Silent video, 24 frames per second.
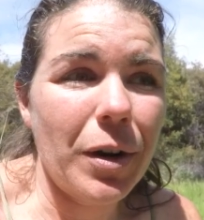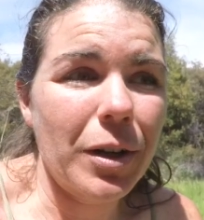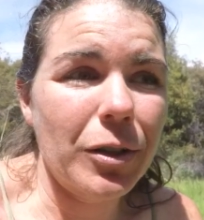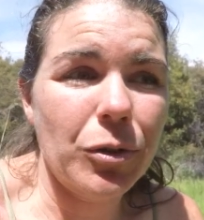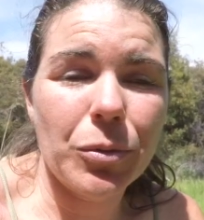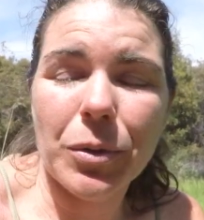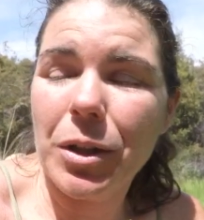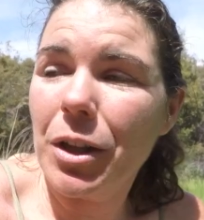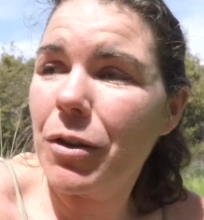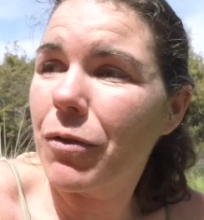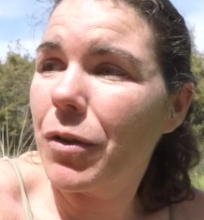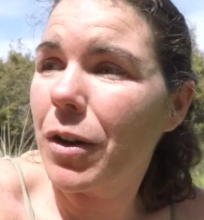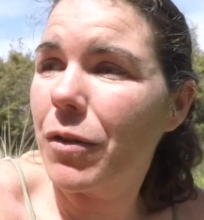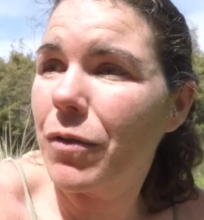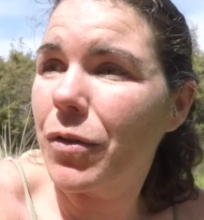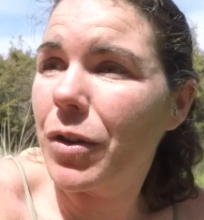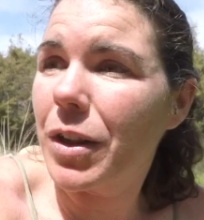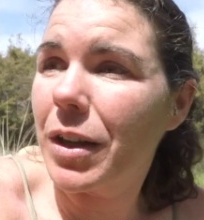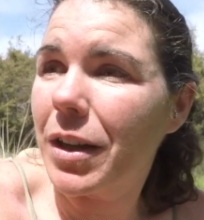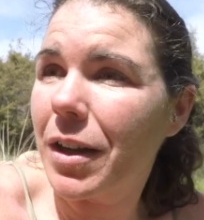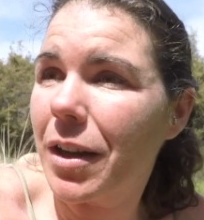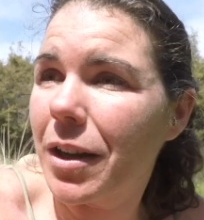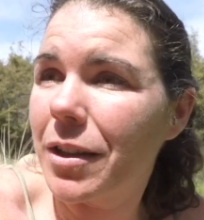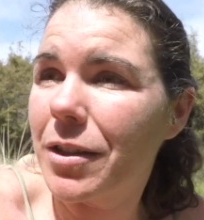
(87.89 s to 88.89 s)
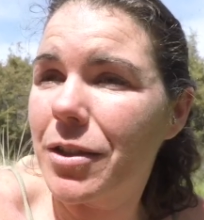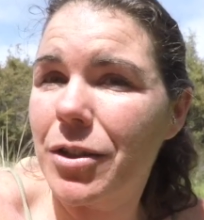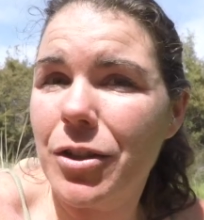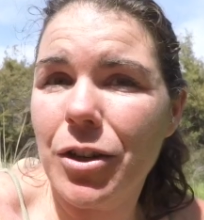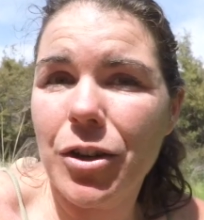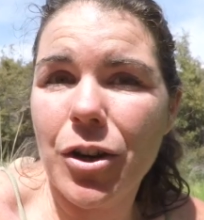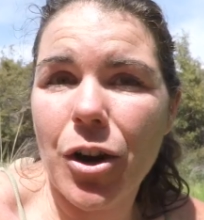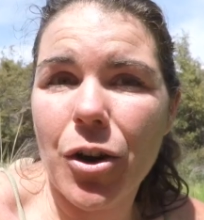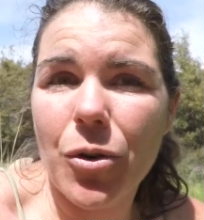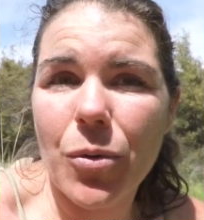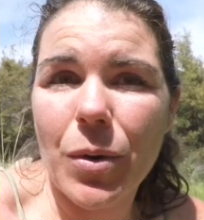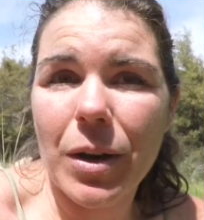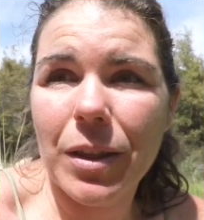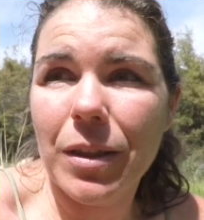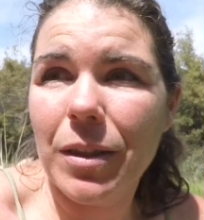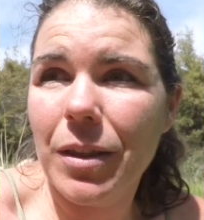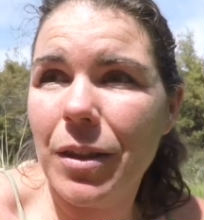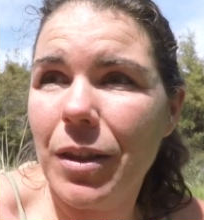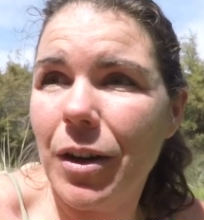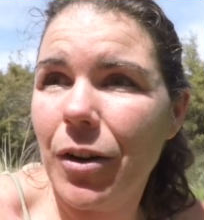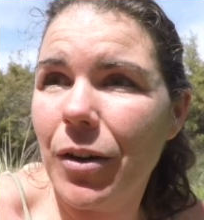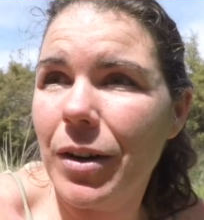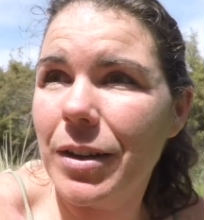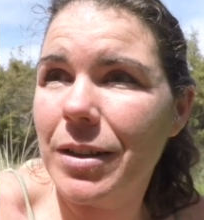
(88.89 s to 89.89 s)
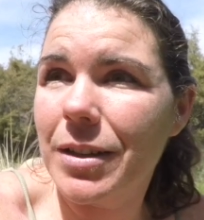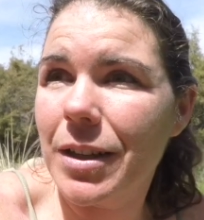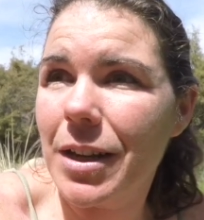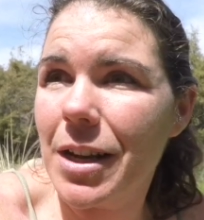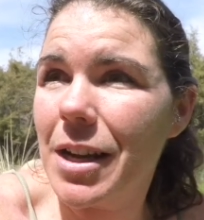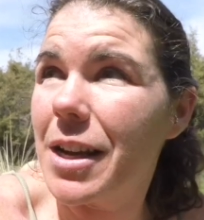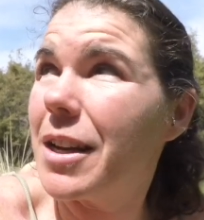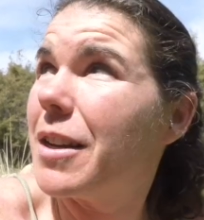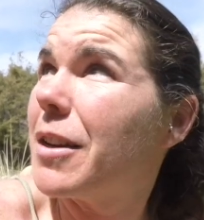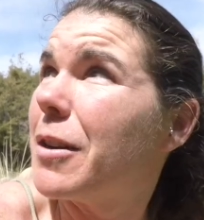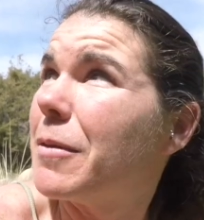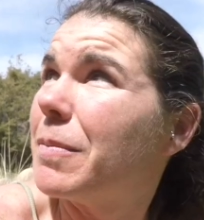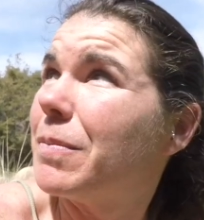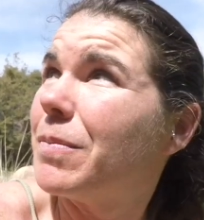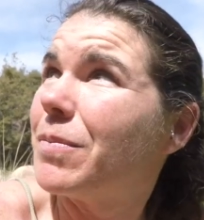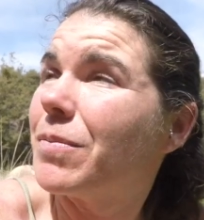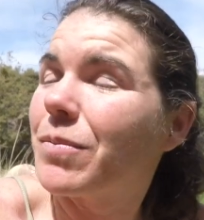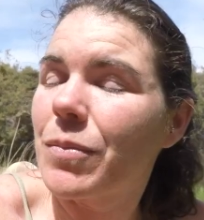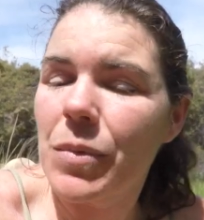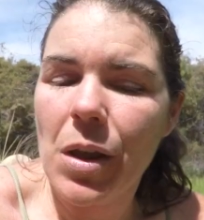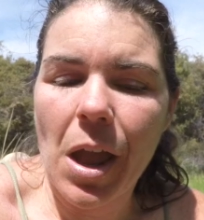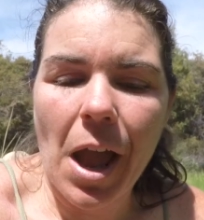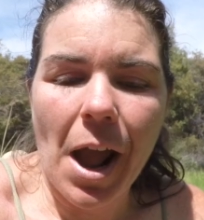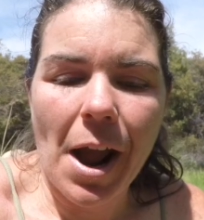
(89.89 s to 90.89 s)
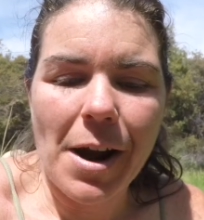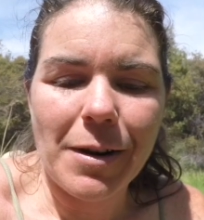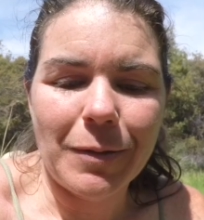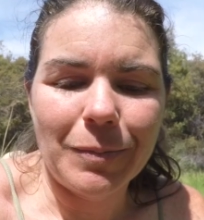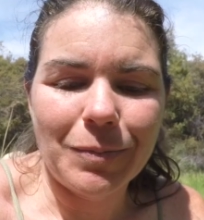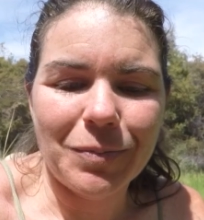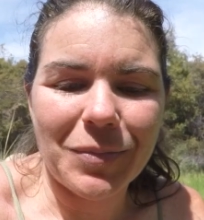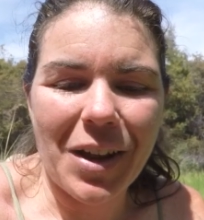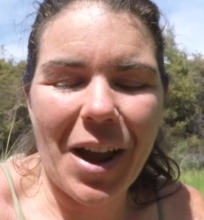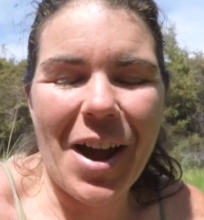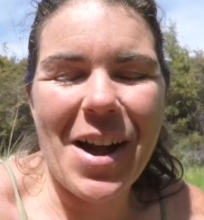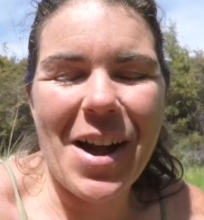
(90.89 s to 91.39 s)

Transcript: It's really fun for the kids to know what Except there is the to eat. That's the wrong one. That's deathweed.